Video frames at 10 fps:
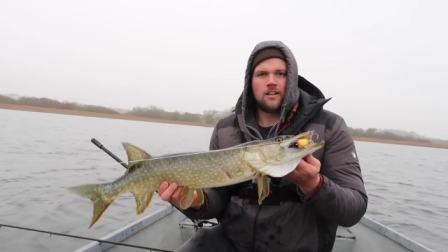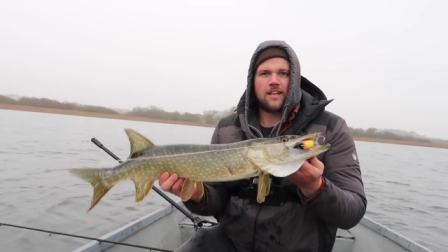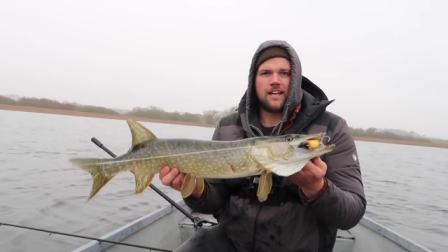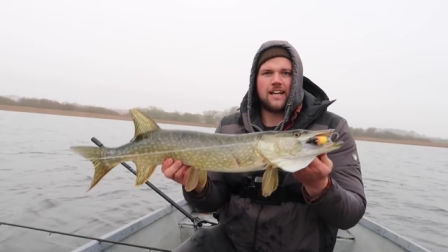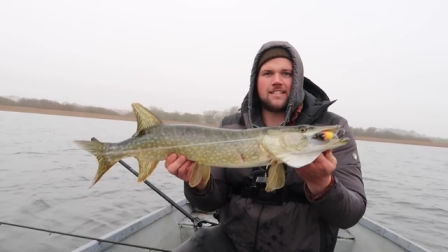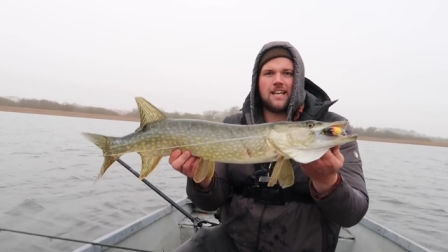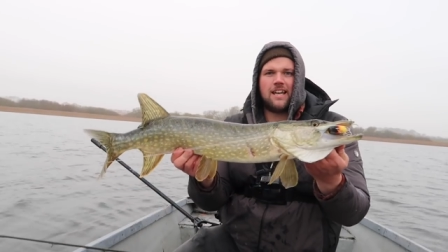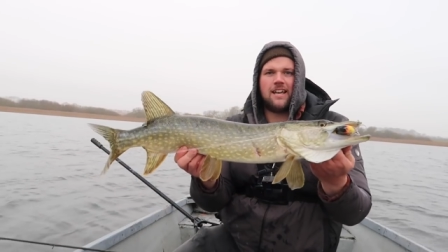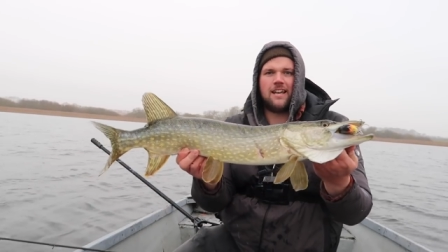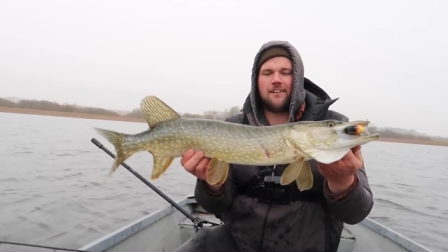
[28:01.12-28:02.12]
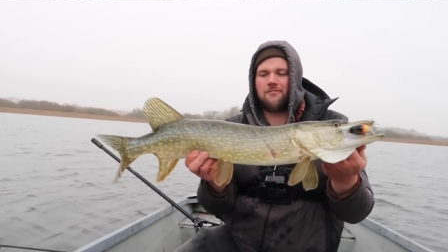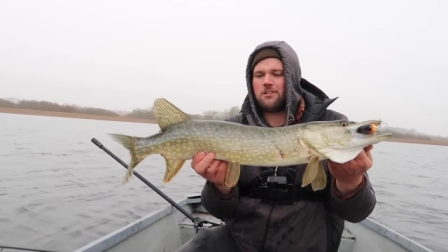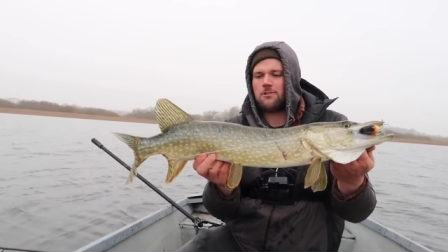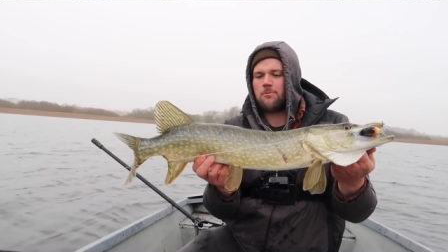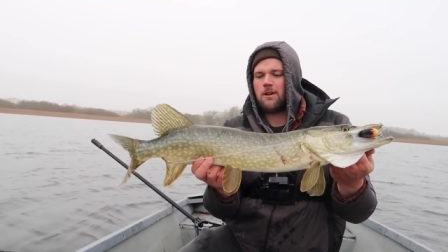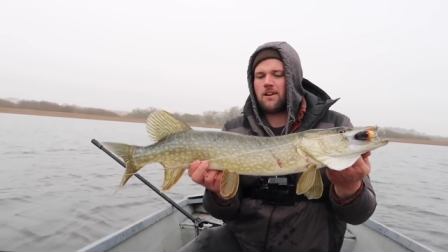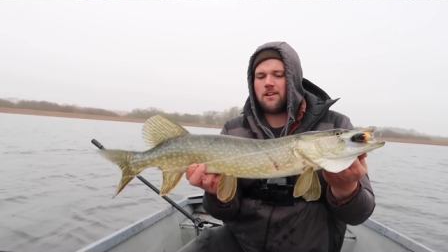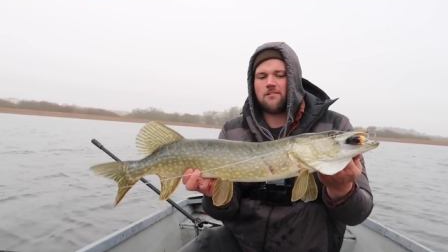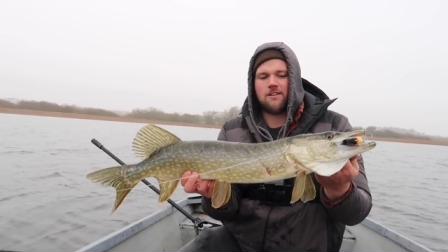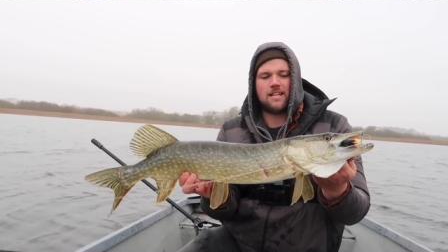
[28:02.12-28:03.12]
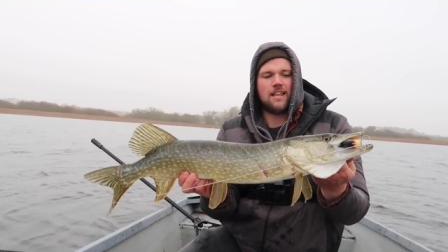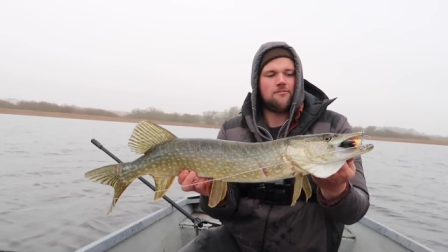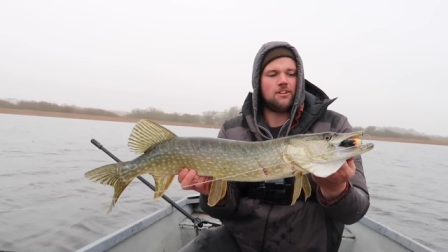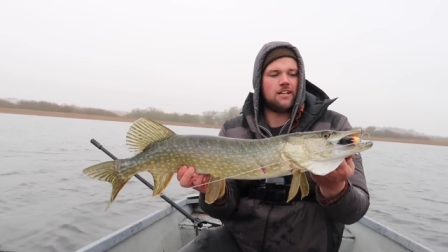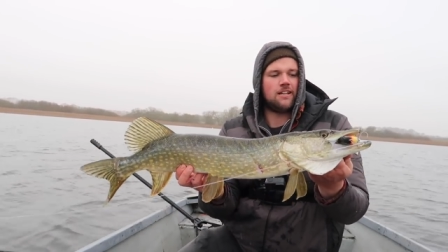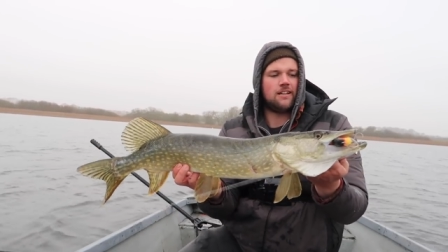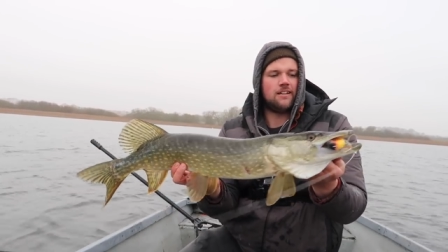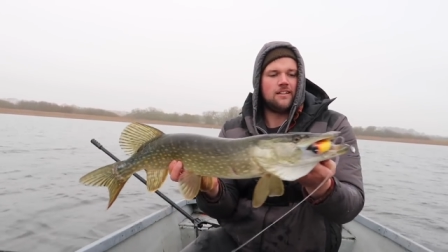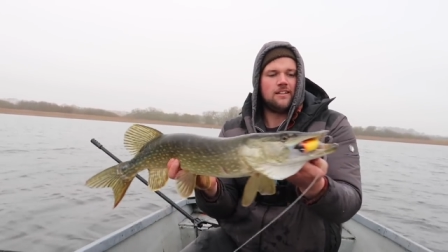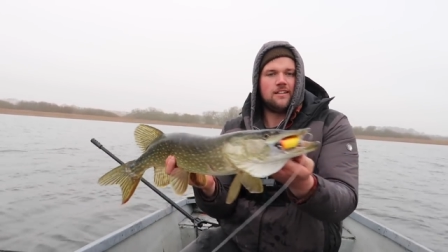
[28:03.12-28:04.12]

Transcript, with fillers: Okay guys, fish number eleven.